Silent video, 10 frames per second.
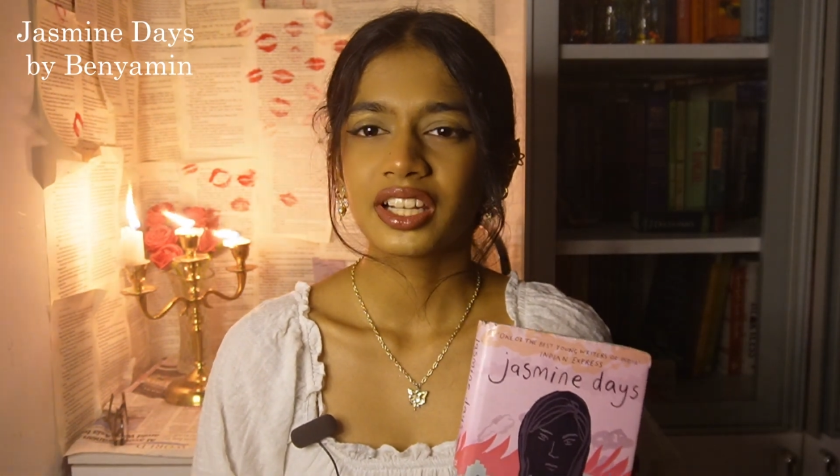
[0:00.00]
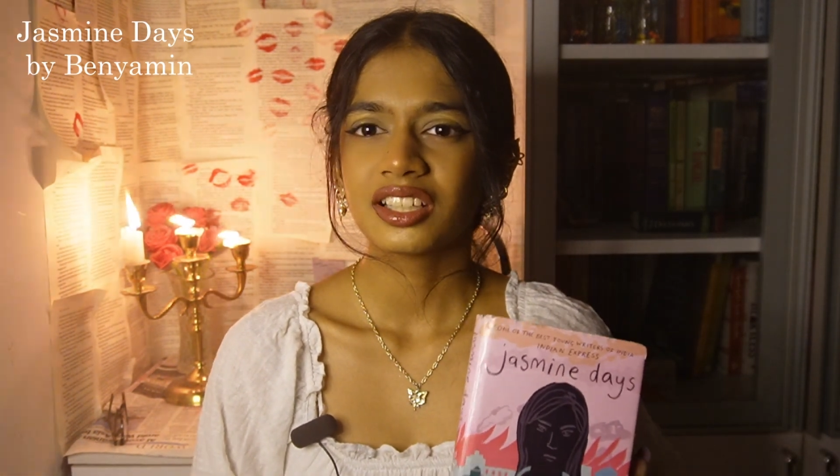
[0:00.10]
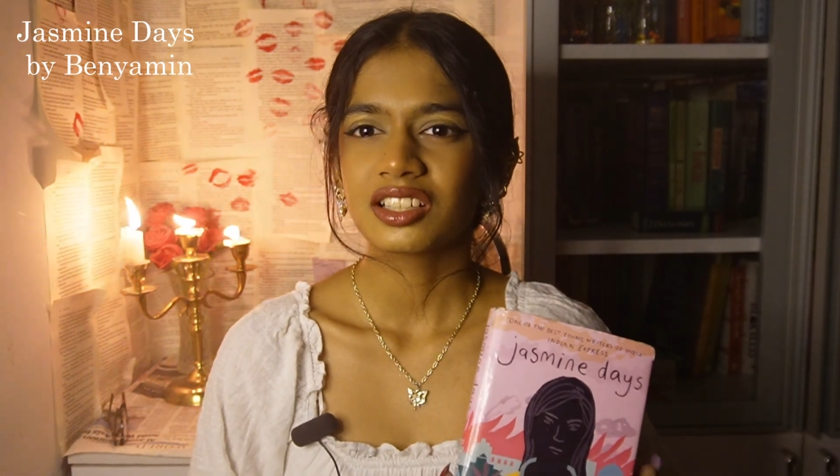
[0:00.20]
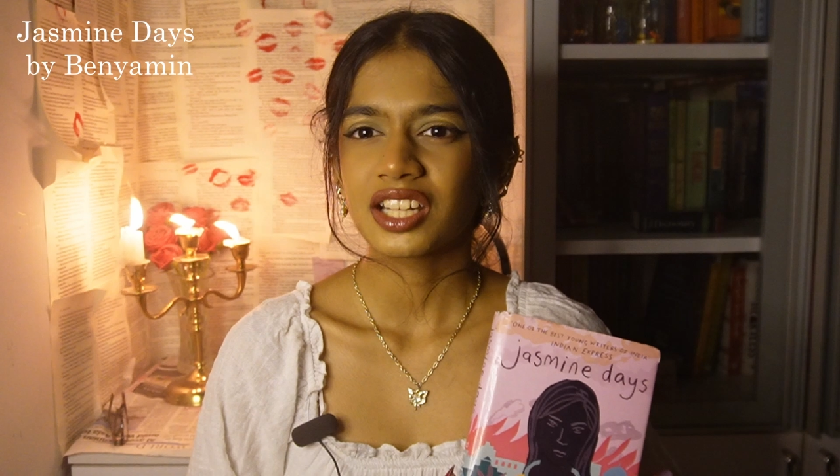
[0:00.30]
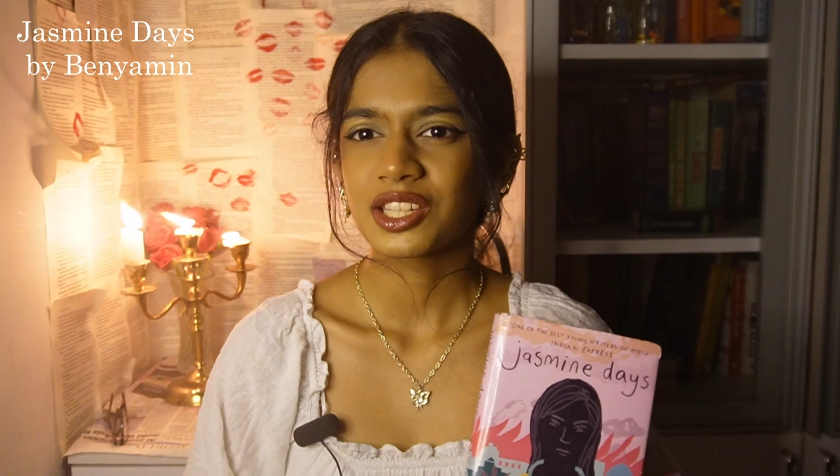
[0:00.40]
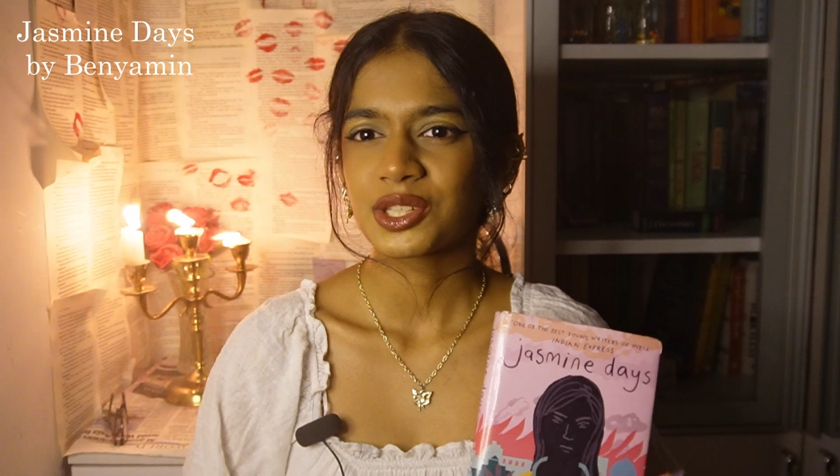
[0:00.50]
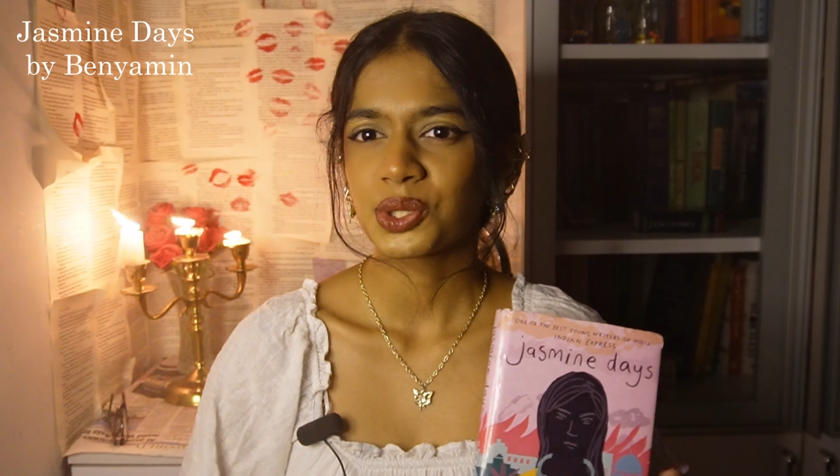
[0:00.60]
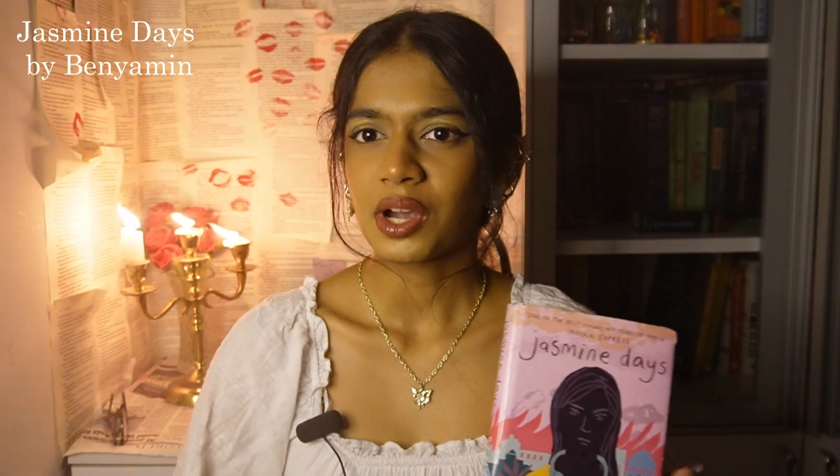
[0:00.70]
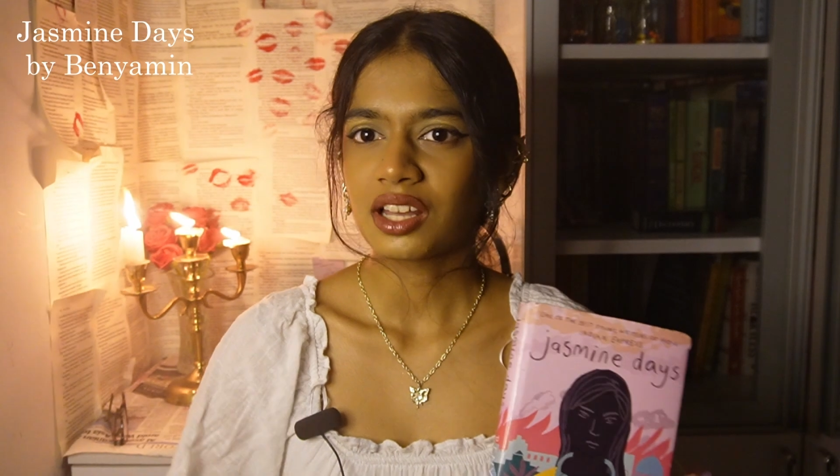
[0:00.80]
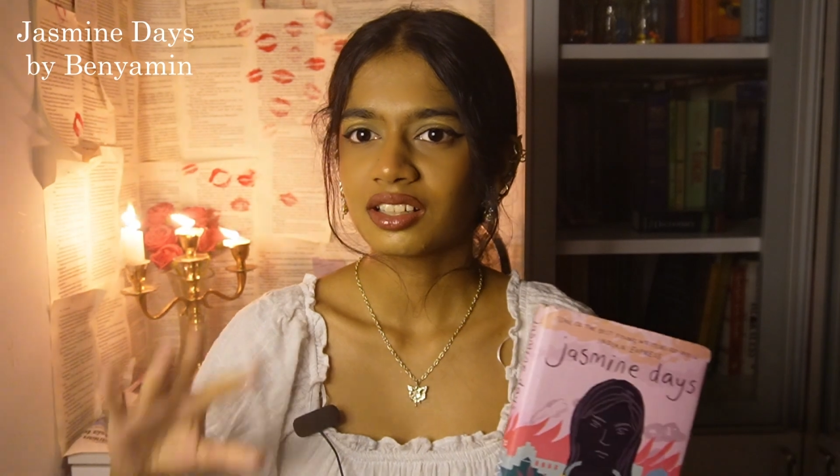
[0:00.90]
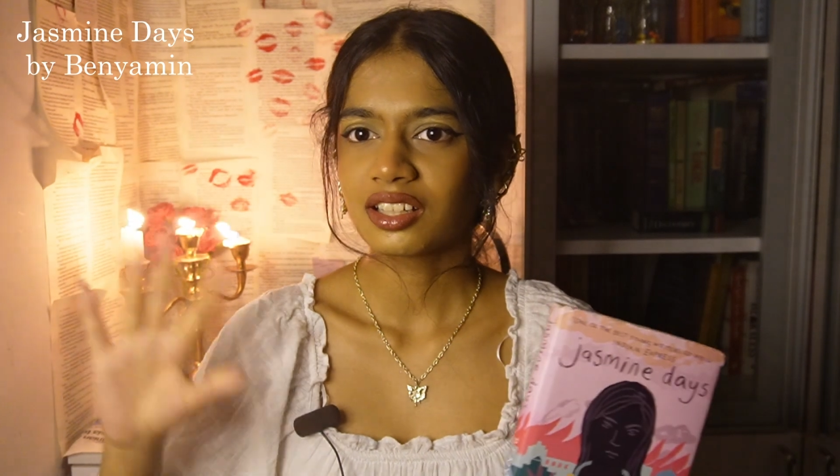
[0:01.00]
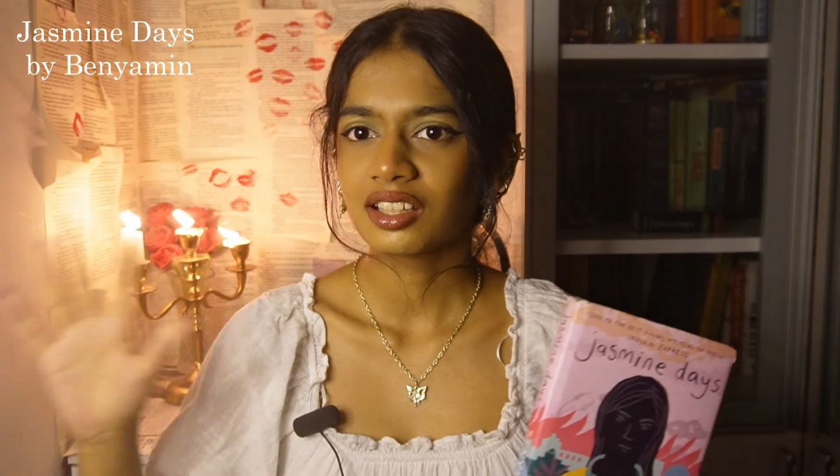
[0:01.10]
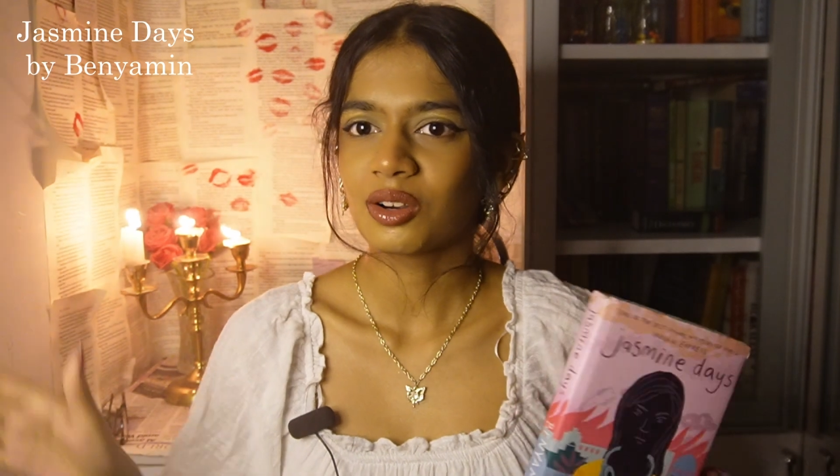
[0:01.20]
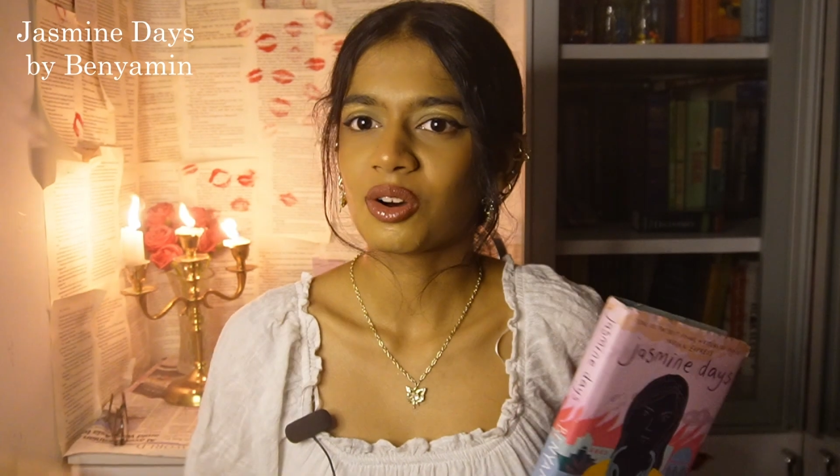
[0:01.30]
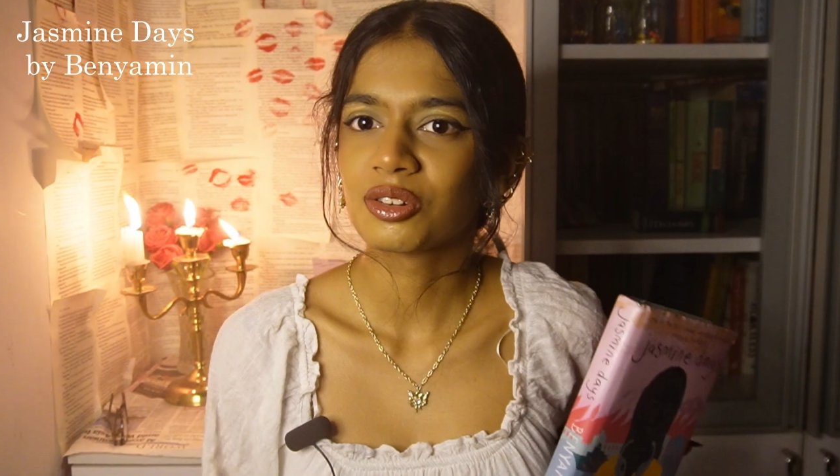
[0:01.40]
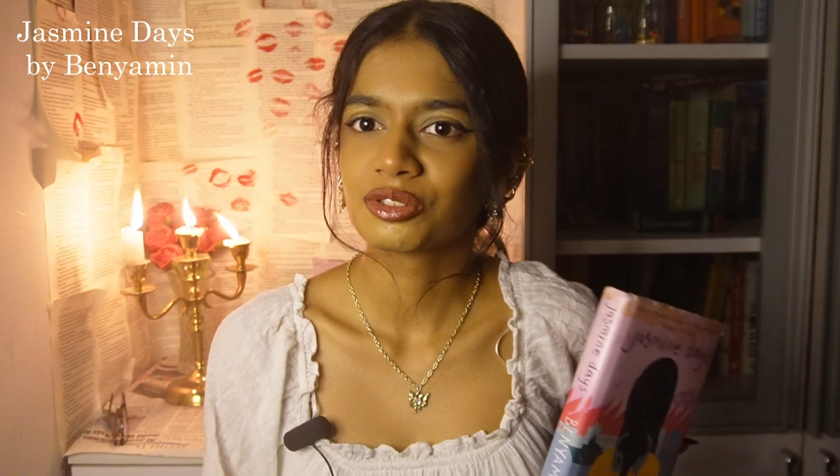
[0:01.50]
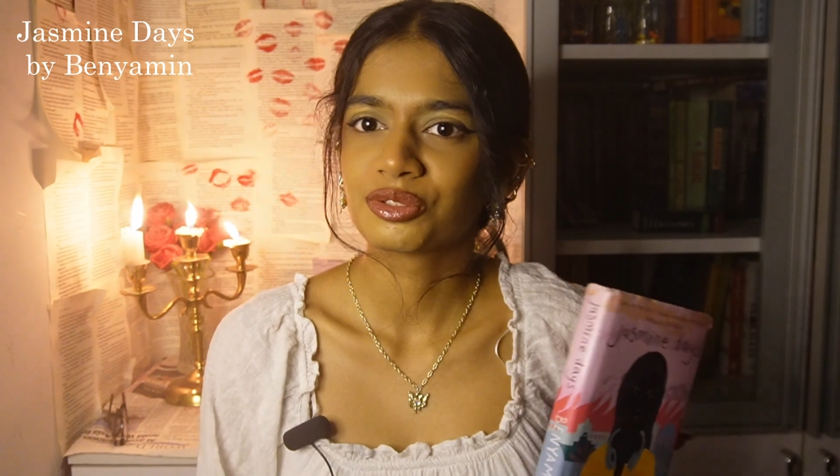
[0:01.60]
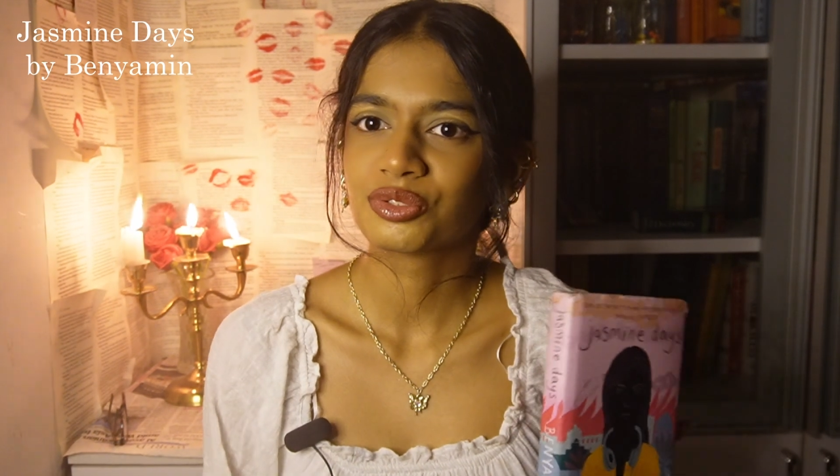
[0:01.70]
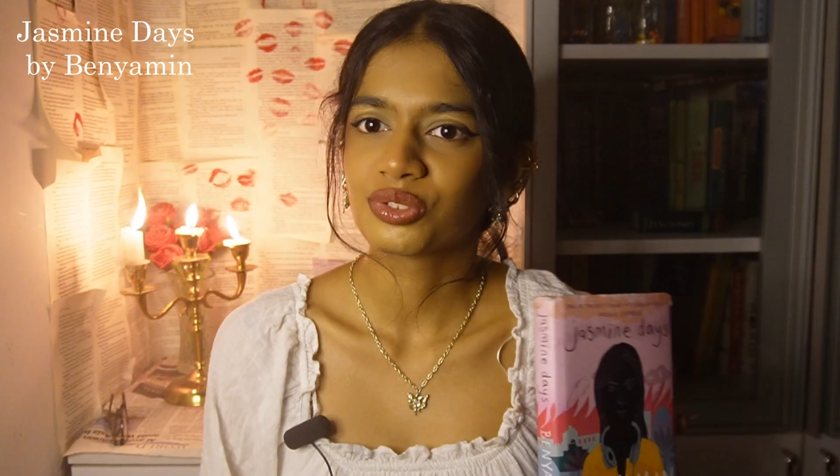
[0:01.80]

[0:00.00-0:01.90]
intertextuality of